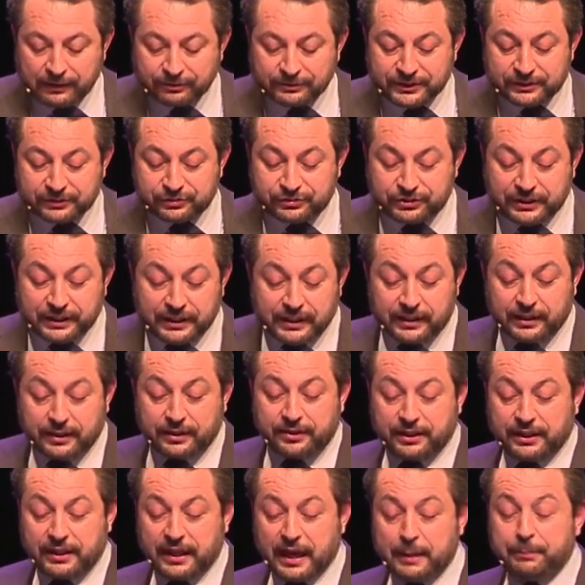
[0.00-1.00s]
After
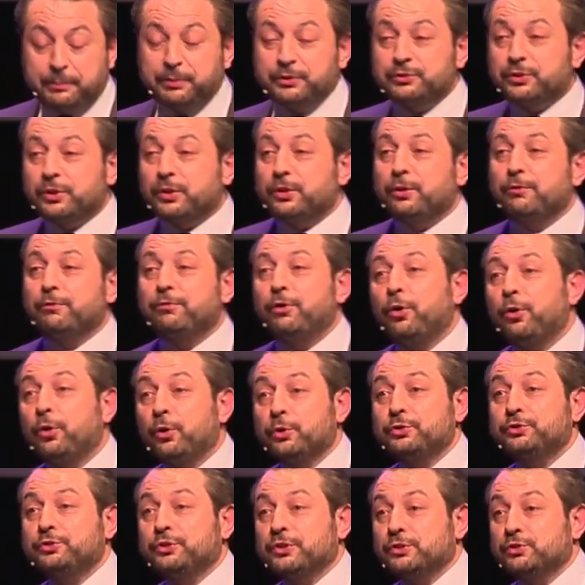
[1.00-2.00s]
seeing the episode of
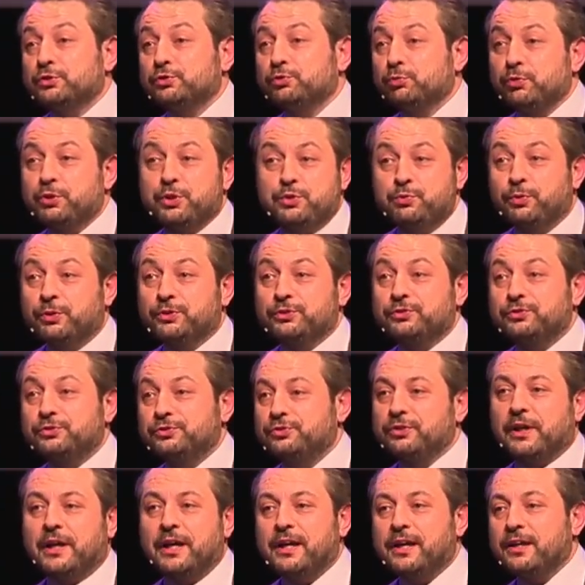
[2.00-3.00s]
horses, which
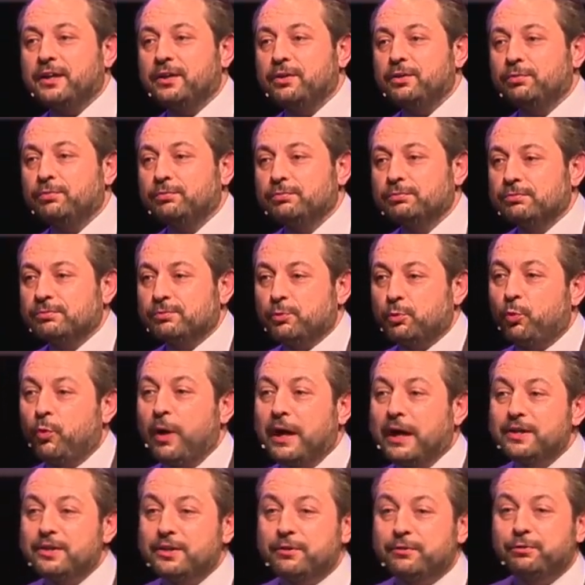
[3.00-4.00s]
was a
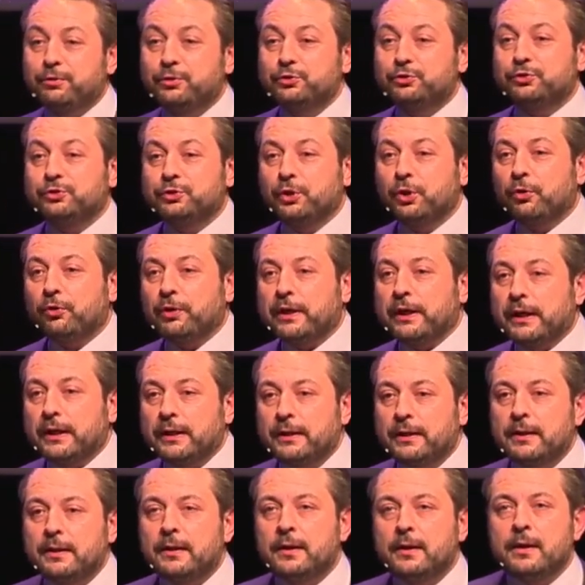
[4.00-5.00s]
wonderful
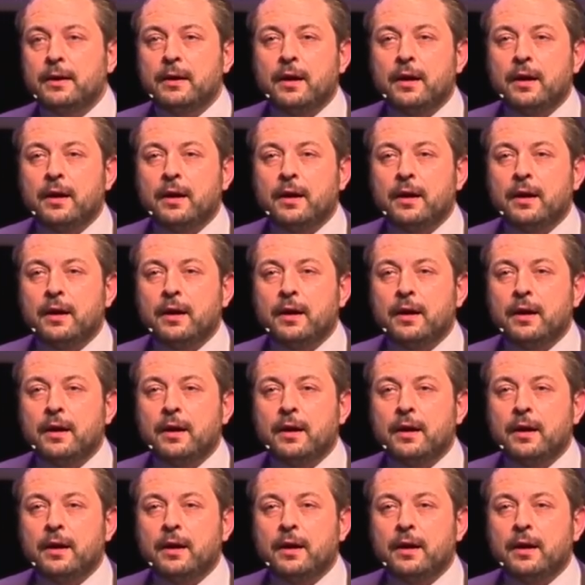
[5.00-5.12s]
story,